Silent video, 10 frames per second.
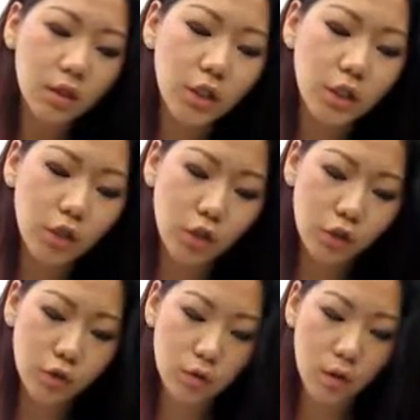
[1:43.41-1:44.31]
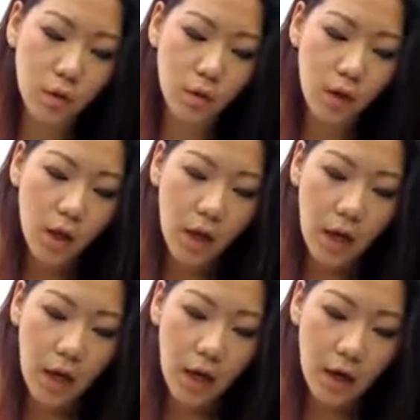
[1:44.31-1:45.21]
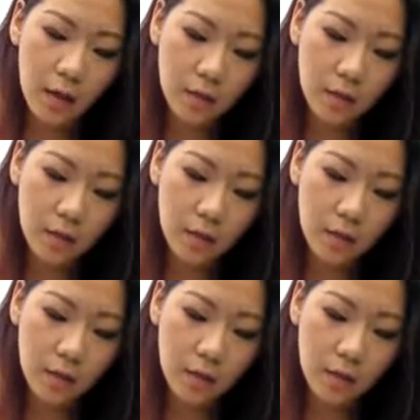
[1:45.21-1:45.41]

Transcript: Justin Trudeau. Uh,